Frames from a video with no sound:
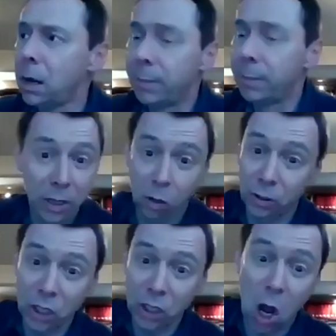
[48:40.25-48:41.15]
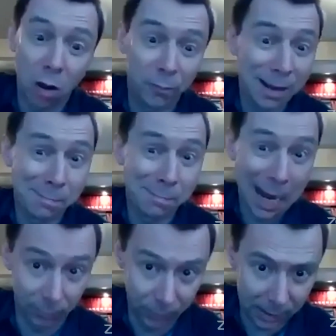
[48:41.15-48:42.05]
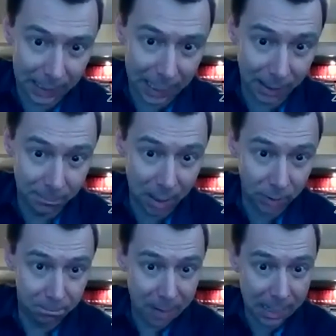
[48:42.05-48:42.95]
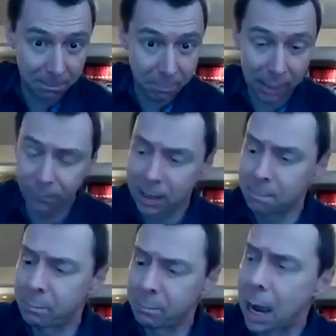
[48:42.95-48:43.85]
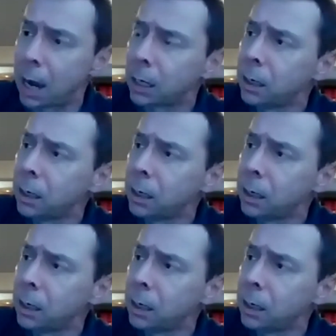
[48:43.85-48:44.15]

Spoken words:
It only costs half the amount, so they're getting a much better bang for their buck.